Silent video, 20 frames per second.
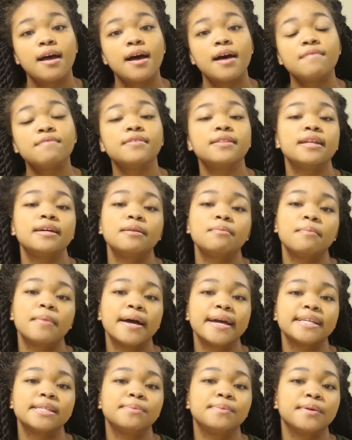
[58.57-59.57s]
I feel that in
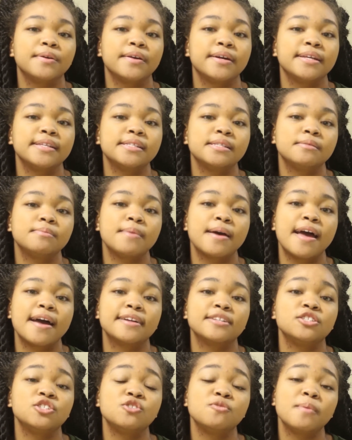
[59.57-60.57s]
my experience, my
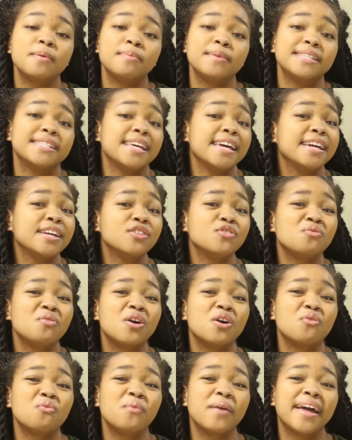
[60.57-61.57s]
actions may be taken the
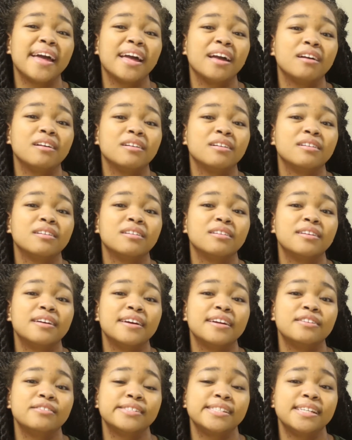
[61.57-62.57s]
wrong way
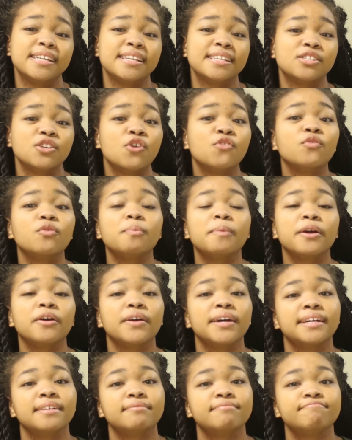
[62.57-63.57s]
and are seen as
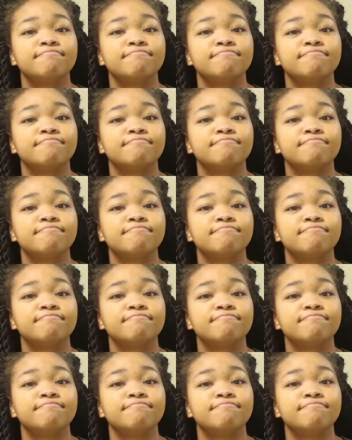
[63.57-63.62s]
overbearing.